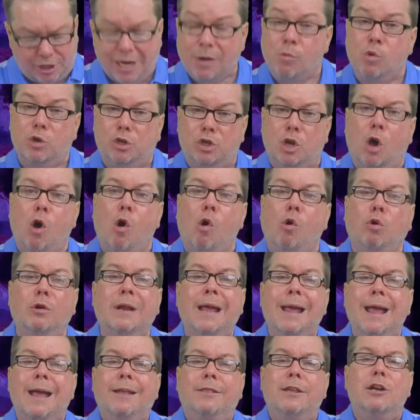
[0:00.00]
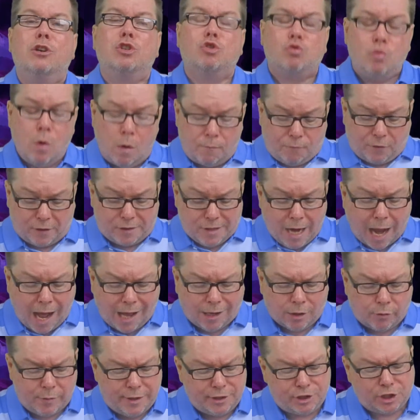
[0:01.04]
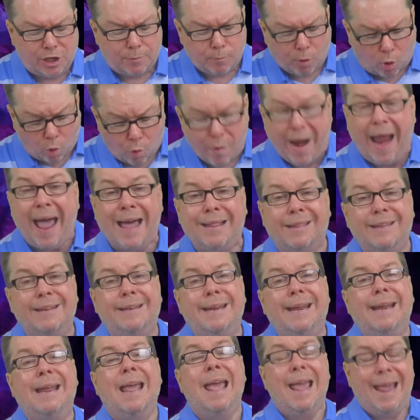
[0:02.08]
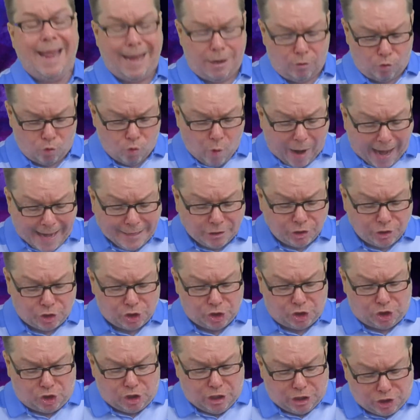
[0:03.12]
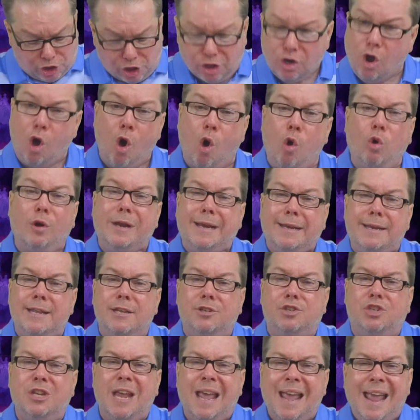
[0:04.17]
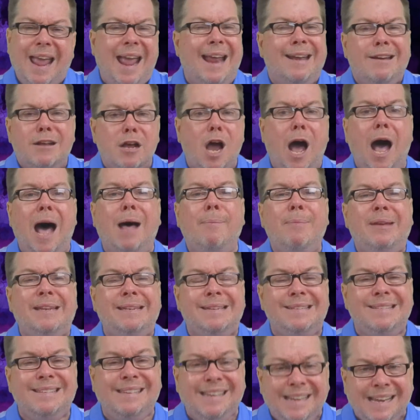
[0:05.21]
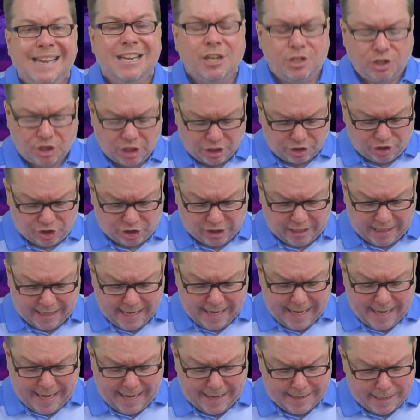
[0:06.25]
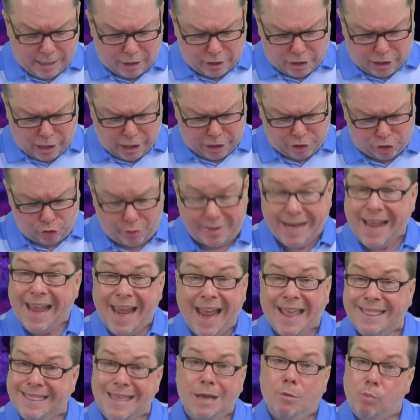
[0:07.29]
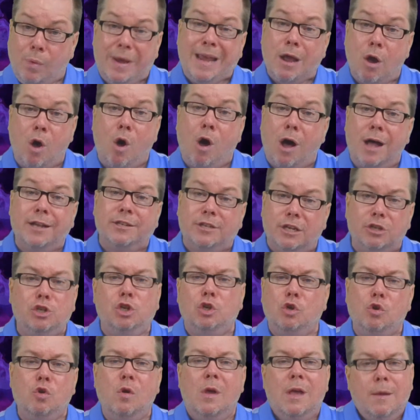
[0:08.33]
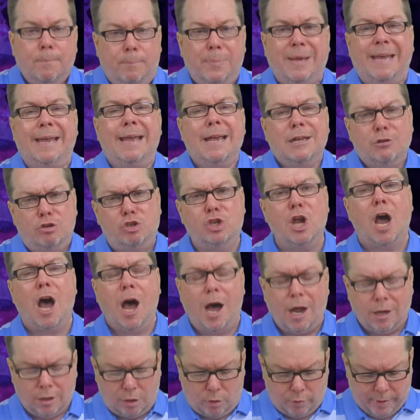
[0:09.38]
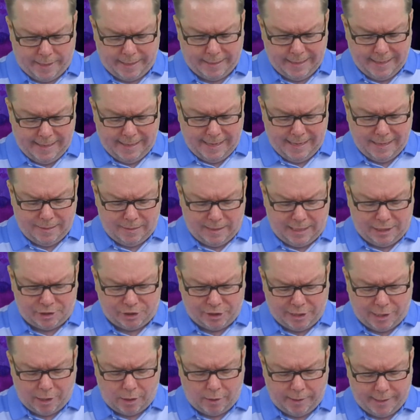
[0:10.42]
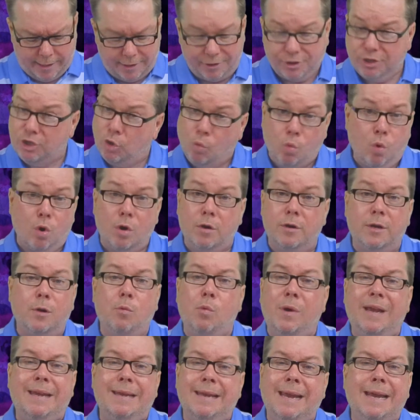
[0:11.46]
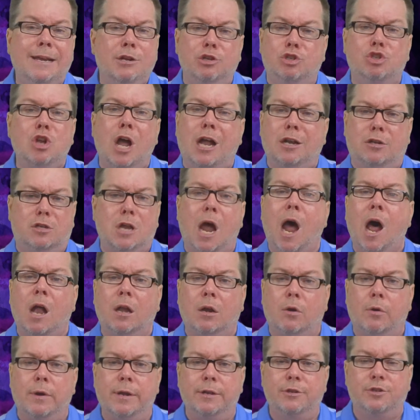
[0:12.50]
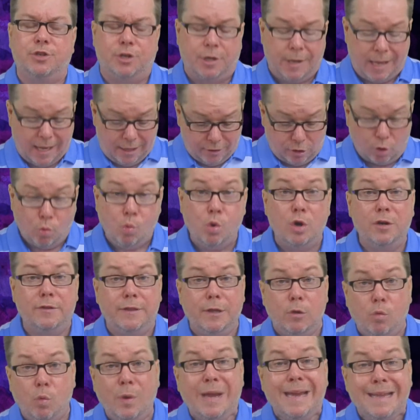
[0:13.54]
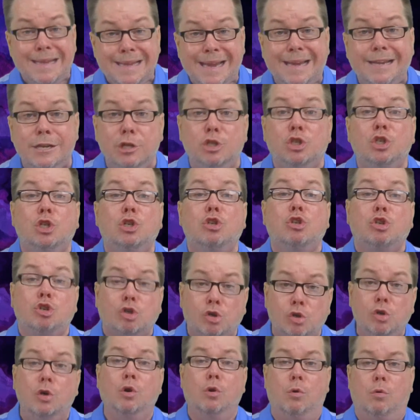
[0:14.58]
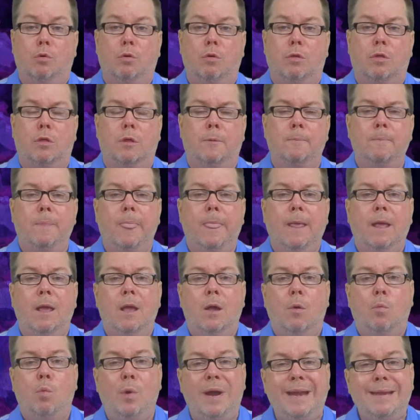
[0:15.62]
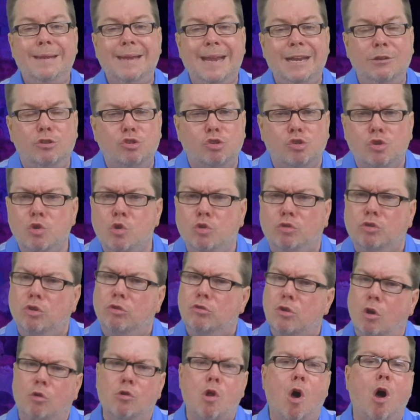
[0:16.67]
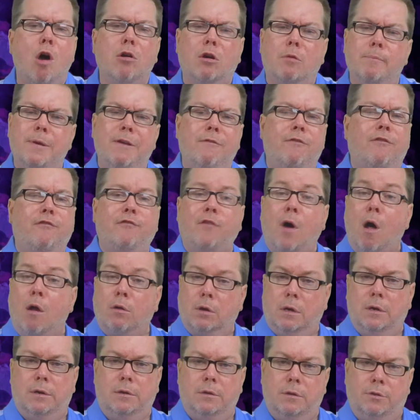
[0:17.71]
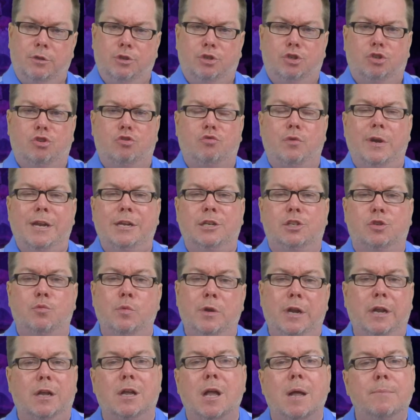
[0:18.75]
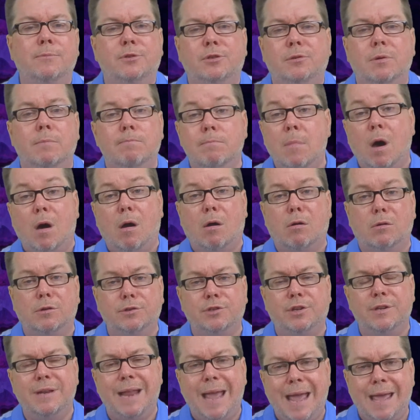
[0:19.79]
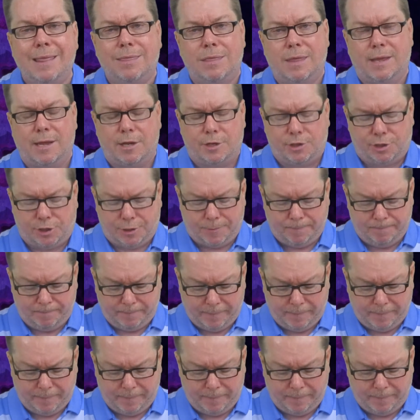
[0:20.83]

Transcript: Yet we're told there's room for tolerance in morality, in righteousness and holiness, and common decency in our country. And that we ought to be tolerant in these areas. The word that we need is not tolerance. The word that we need is truth. We need truth to no longer be fallen in the streets when it comes to morals and ethics.